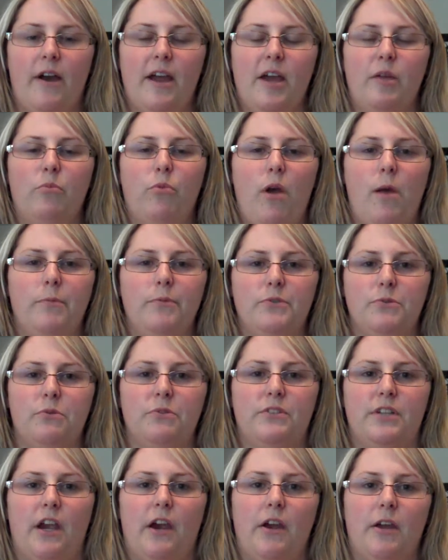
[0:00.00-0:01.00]
I had problems
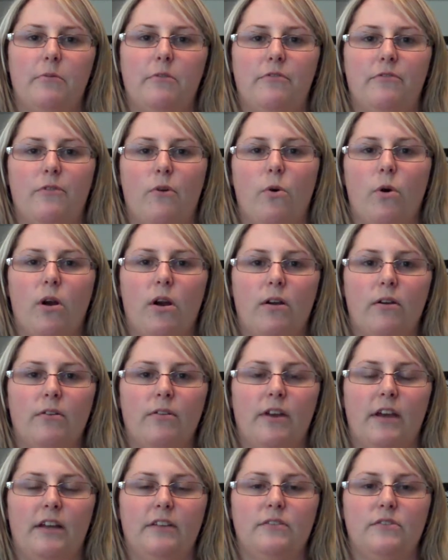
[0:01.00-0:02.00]
with dairy before
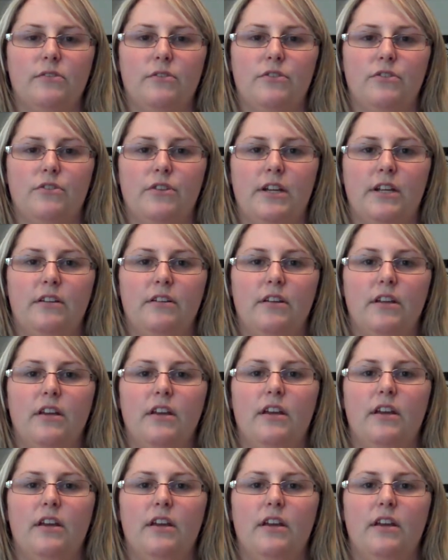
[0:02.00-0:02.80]
I had surgery,